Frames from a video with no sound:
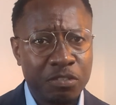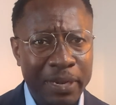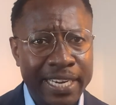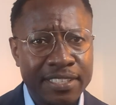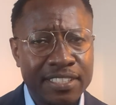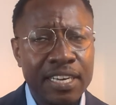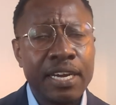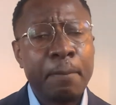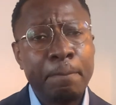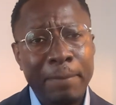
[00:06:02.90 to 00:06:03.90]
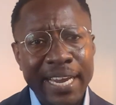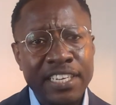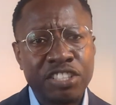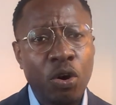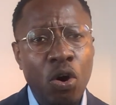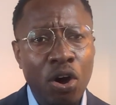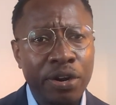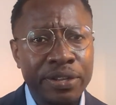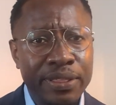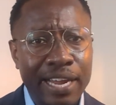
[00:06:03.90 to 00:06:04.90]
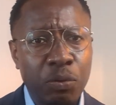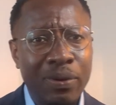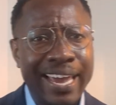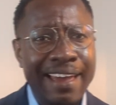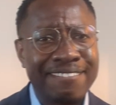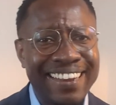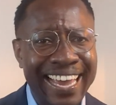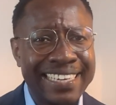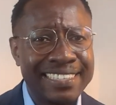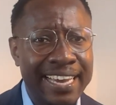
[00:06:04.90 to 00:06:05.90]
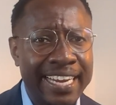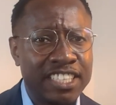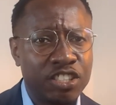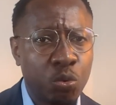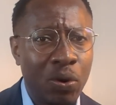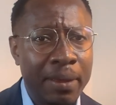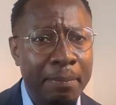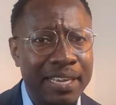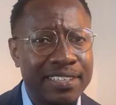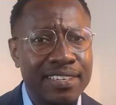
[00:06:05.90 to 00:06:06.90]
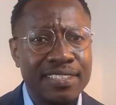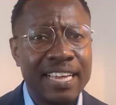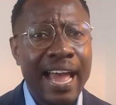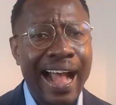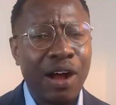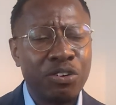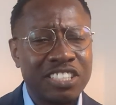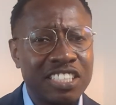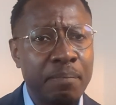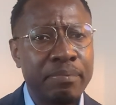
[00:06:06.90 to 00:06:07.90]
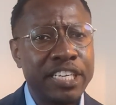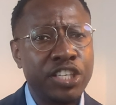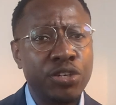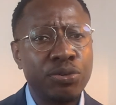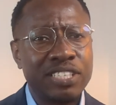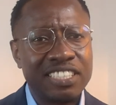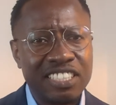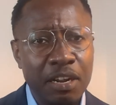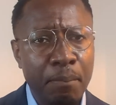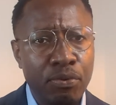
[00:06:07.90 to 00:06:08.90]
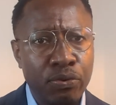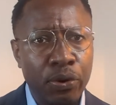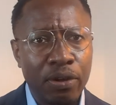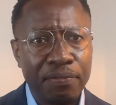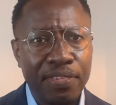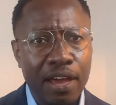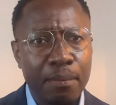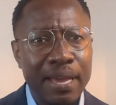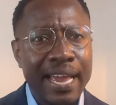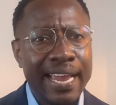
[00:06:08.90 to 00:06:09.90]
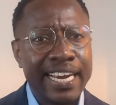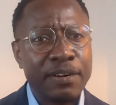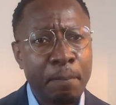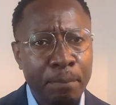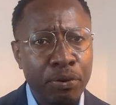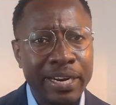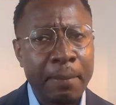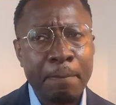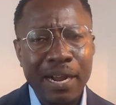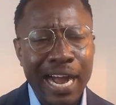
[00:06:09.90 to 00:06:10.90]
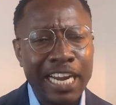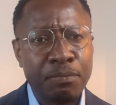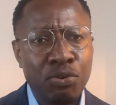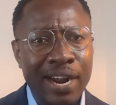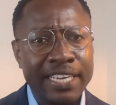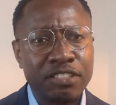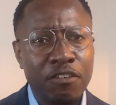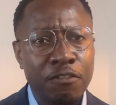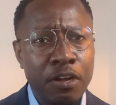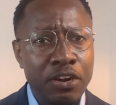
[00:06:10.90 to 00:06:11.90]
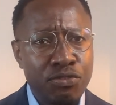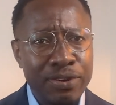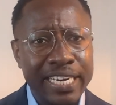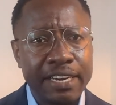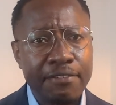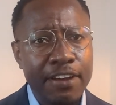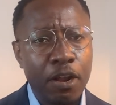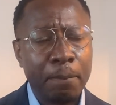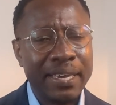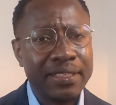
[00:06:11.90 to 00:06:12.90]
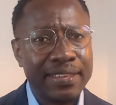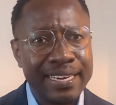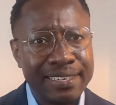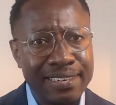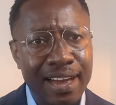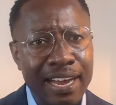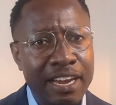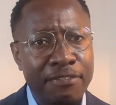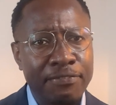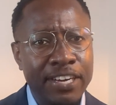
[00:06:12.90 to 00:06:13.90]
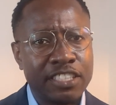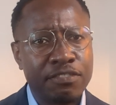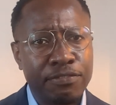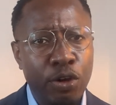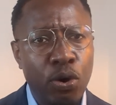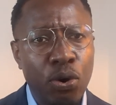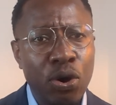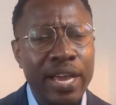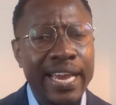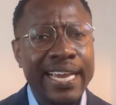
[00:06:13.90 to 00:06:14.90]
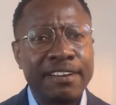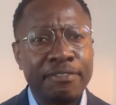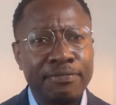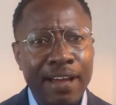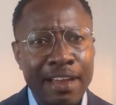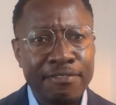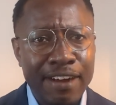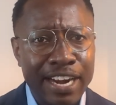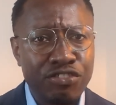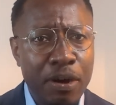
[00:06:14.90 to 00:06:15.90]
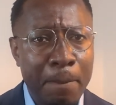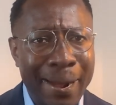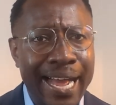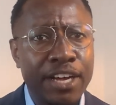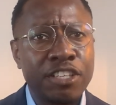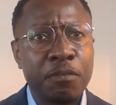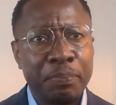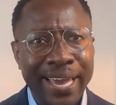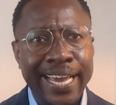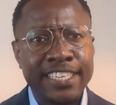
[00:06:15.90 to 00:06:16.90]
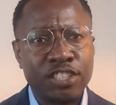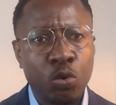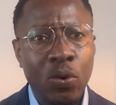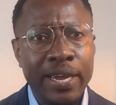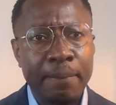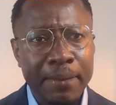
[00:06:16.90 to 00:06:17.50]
space. Based on that we have 98 square meters, I'll simply use a simple rule of thumb and put a guide price of redeveloping the entire first floor at £500 per square